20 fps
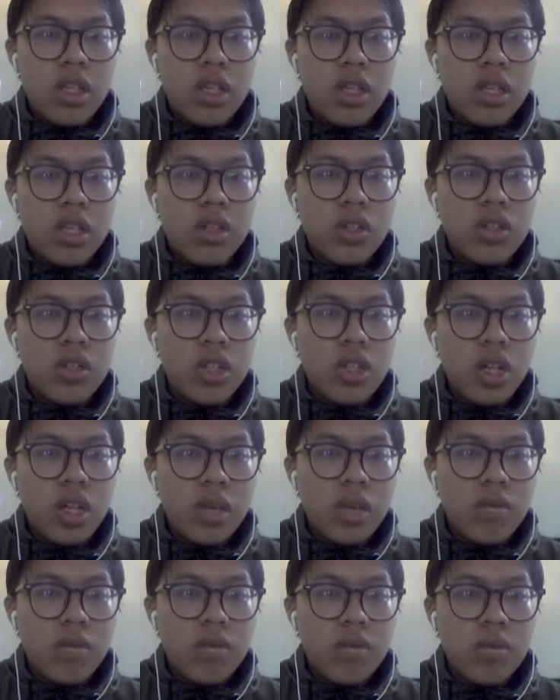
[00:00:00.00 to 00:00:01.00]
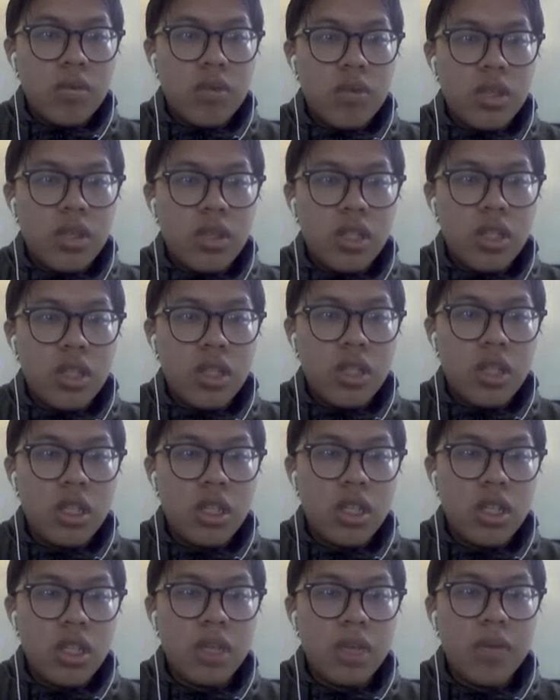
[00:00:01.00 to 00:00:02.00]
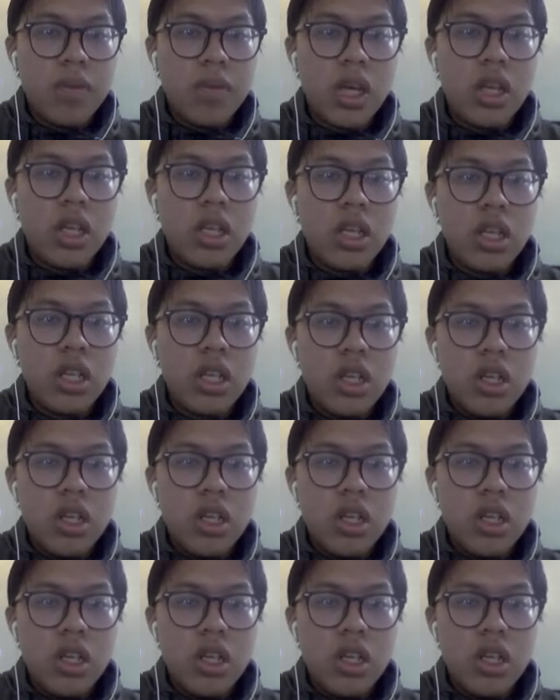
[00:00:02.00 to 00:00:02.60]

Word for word: the username, the email.